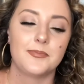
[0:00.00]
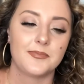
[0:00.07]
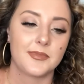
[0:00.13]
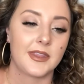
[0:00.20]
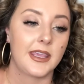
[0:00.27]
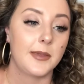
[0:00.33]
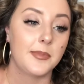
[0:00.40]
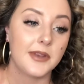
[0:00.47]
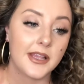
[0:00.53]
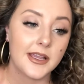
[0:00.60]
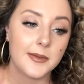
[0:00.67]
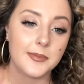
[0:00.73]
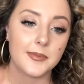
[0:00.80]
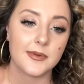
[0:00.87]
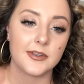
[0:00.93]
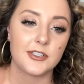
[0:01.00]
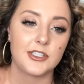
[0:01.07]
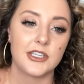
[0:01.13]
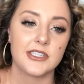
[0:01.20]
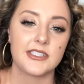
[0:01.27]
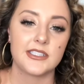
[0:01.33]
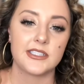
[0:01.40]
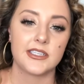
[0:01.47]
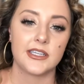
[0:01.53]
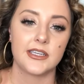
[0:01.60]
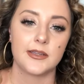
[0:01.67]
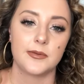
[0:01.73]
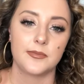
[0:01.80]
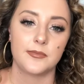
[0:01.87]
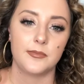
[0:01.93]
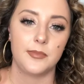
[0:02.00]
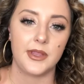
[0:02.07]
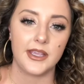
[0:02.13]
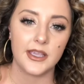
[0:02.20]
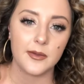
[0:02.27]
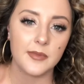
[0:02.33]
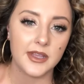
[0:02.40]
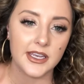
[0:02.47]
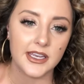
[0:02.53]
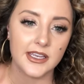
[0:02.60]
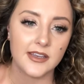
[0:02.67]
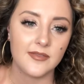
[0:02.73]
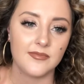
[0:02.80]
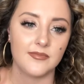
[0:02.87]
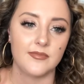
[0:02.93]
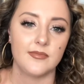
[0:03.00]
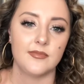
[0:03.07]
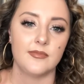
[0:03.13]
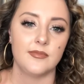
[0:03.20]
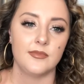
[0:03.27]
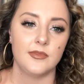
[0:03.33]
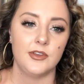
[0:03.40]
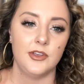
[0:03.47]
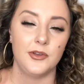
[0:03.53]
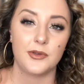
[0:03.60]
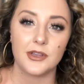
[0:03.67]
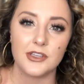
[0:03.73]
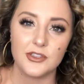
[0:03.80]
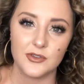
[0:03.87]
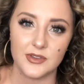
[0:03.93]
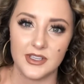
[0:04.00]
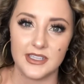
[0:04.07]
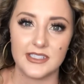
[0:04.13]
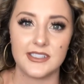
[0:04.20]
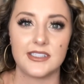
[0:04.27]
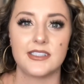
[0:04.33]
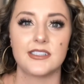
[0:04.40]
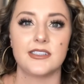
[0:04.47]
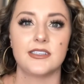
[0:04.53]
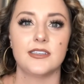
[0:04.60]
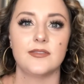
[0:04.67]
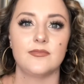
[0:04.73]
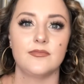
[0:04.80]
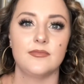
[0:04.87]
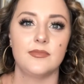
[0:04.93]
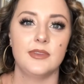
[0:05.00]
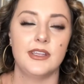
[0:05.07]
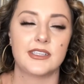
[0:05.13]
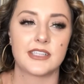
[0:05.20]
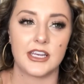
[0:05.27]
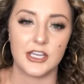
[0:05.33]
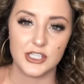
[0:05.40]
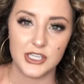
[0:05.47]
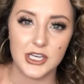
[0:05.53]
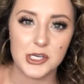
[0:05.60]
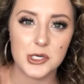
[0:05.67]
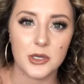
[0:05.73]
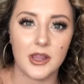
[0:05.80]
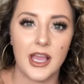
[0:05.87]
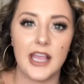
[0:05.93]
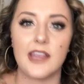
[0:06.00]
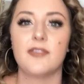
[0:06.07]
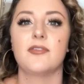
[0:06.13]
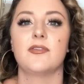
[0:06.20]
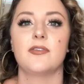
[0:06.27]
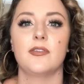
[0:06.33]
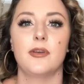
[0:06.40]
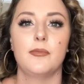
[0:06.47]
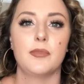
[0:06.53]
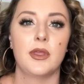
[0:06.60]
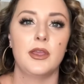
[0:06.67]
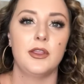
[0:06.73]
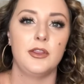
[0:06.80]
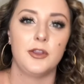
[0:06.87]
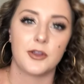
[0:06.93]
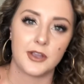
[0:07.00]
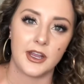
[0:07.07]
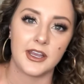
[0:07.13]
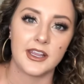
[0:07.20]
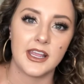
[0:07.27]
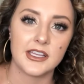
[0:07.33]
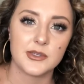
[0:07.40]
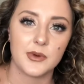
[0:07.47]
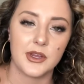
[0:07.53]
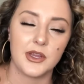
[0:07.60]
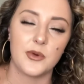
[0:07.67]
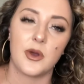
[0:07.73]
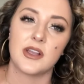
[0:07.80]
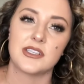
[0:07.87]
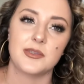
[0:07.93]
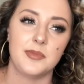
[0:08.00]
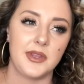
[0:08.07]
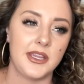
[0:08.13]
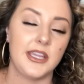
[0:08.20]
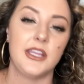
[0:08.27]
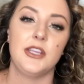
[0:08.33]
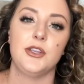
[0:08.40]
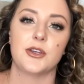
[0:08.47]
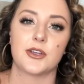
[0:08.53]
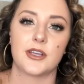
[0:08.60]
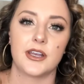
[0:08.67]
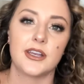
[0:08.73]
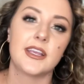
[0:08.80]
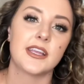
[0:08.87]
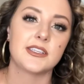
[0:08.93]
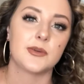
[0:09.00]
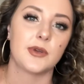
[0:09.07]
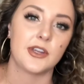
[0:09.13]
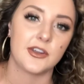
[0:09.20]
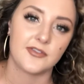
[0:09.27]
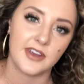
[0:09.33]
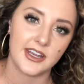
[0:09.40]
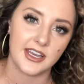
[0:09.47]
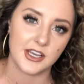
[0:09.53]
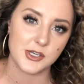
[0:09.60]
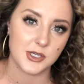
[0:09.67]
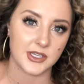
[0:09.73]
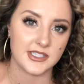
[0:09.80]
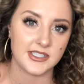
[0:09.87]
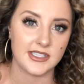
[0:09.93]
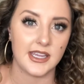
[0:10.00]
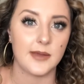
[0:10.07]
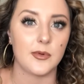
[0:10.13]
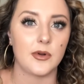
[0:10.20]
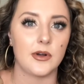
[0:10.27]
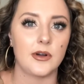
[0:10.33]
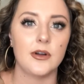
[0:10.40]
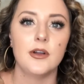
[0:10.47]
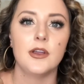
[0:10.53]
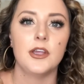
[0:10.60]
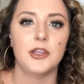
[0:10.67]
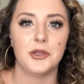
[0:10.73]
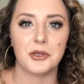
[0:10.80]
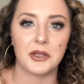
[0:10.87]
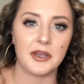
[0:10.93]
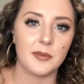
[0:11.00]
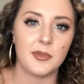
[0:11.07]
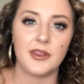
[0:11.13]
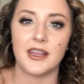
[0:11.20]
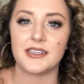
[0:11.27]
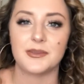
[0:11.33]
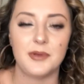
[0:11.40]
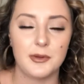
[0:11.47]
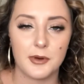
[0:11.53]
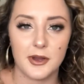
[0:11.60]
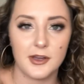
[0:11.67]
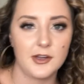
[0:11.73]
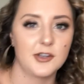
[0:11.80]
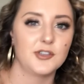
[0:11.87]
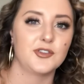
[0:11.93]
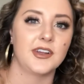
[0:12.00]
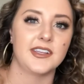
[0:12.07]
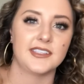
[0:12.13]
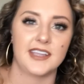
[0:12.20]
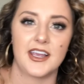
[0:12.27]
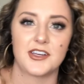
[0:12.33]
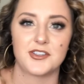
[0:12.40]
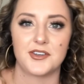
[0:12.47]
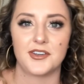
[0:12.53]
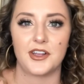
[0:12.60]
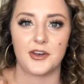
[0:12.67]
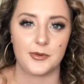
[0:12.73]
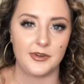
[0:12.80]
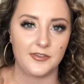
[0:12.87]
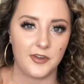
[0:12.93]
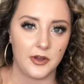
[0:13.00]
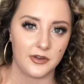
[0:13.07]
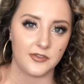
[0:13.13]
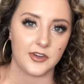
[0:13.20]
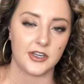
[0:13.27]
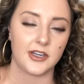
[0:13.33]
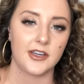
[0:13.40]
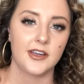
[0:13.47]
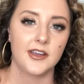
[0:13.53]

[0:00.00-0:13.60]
Keep it up, just be committed. You can do this. It's gonna change your life. You're gonna get to where you want to be. You're gonna get to where you're financially stable. You're gonna get to be where you're a transactor, not a revolver.